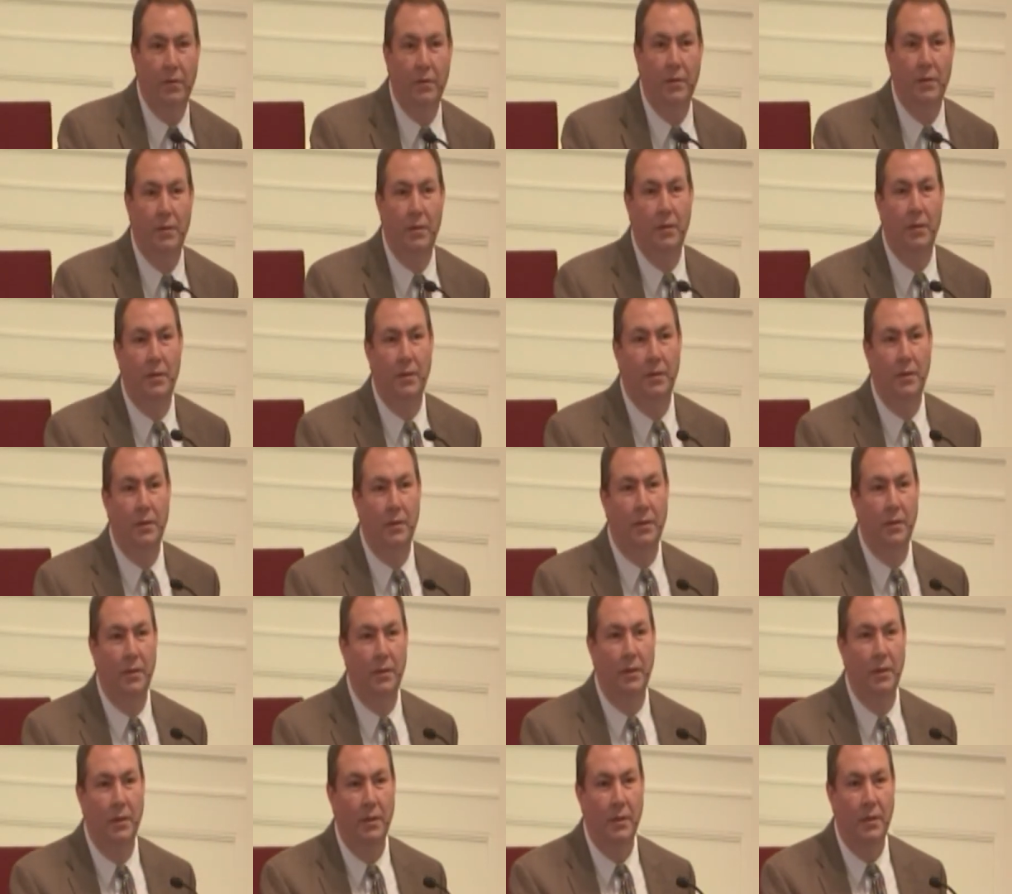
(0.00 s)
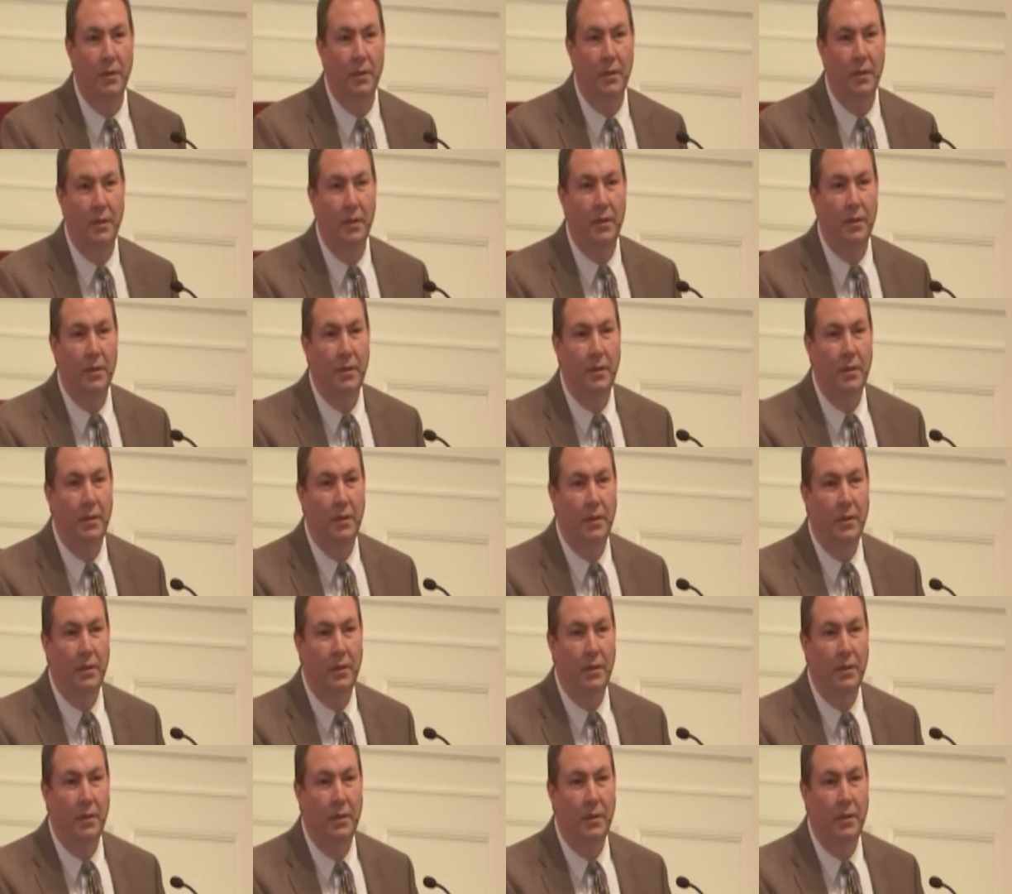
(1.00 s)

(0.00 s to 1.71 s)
(silence)